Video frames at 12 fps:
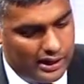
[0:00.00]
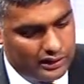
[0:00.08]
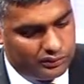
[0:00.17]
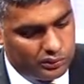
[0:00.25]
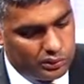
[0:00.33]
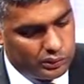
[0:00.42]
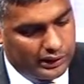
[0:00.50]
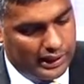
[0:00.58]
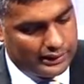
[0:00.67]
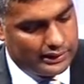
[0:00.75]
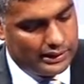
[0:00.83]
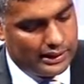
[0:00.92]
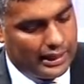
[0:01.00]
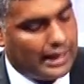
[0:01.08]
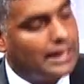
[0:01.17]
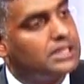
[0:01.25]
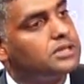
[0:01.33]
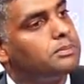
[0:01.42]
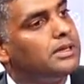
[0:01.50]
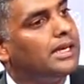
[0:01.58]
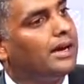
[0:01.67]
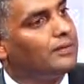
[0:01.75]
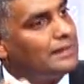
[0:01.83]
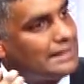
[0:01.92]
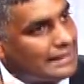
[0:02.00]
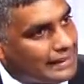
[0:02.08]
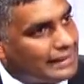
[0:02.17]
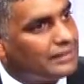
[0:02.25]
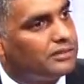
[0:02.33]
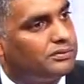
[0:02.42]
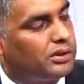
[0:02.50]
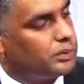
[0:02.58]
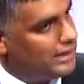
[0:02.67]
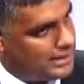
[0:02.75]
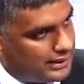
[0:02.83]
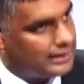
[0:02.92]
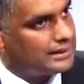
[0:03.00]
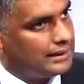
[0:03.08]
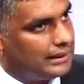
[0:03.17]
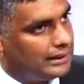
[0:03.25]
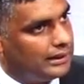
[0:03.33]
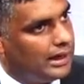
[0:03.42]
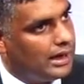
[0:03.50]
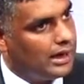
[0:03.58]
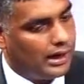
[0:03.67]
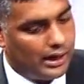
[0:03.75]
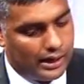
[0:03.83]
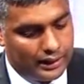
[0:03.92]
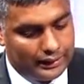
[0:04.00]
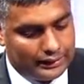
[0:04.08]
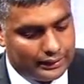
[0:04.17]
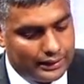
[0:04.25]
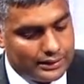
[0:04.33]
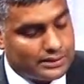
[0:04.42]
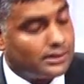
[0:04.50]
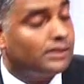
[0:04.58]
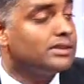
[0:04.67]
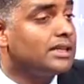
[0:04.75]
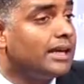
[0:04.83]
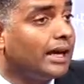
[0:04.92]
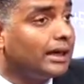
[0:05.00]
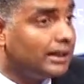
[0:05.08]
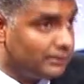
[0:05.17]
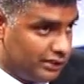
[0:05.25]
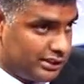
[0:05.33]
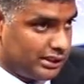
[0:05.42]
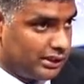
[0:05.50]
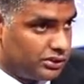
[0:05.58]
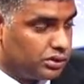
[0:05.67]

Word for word: if you look at the ASPI return for 2016, it, it it was a negative return.